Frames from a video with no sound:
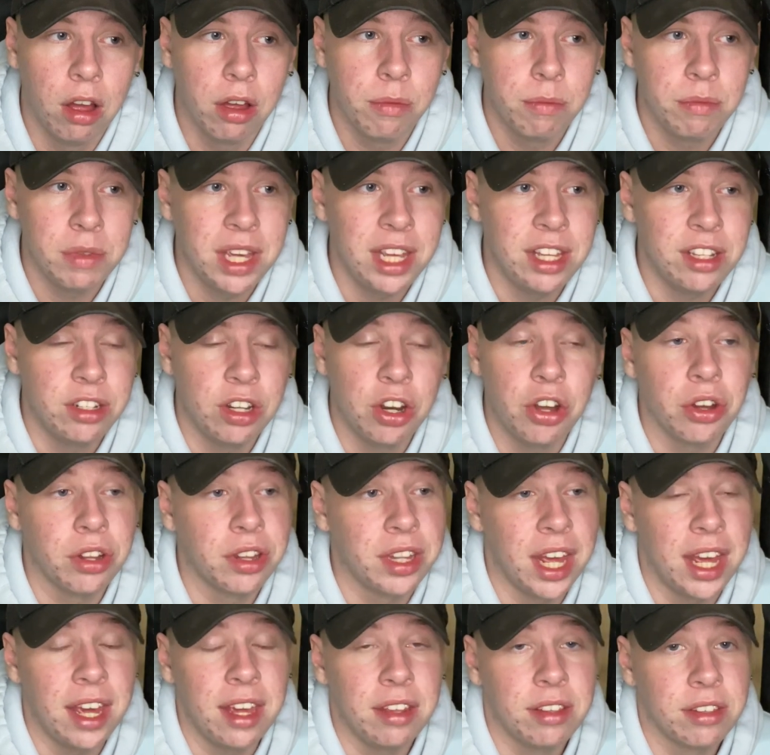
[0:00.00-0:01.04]
He's looked
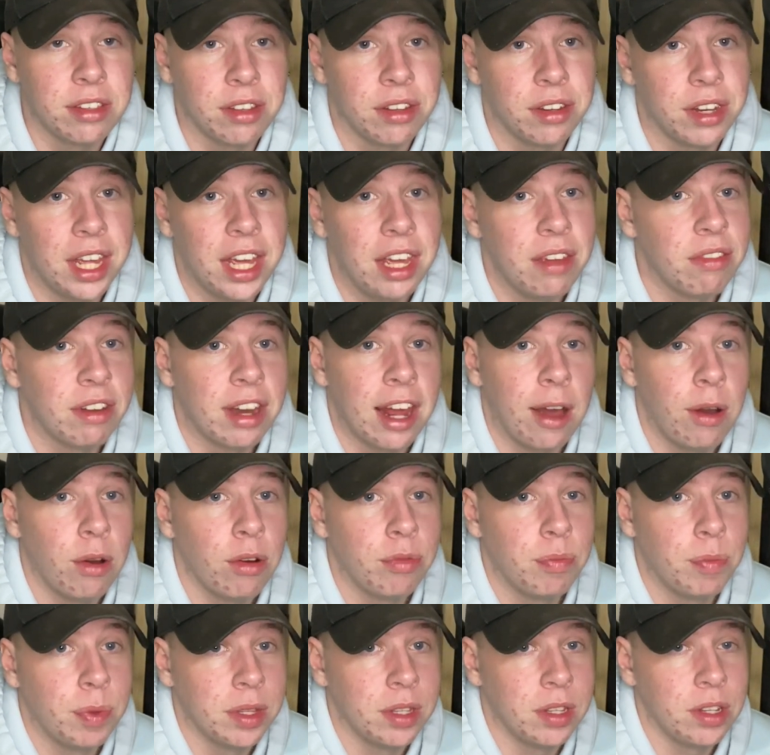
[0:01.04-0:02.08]
decent, even out
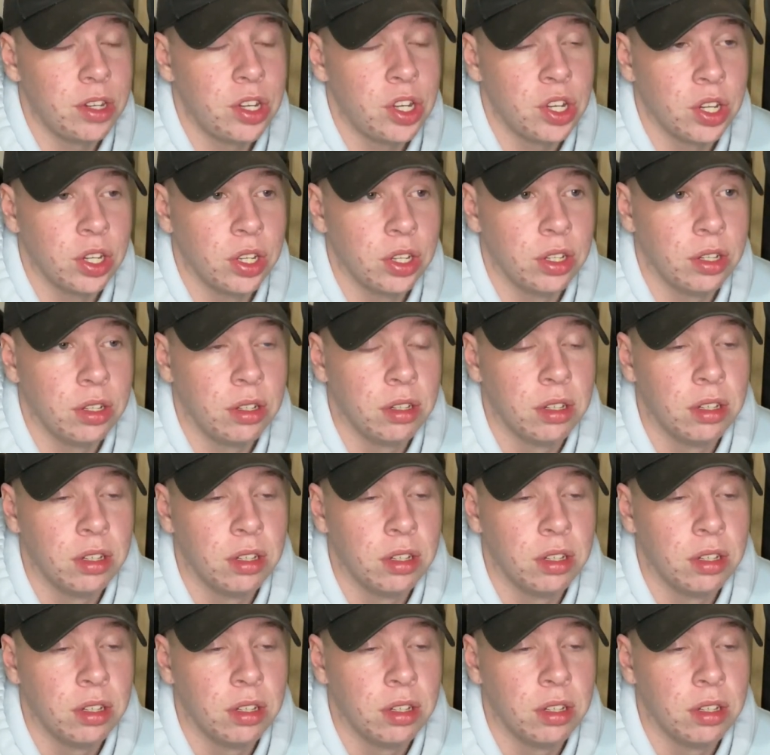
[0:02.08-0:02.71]
of position.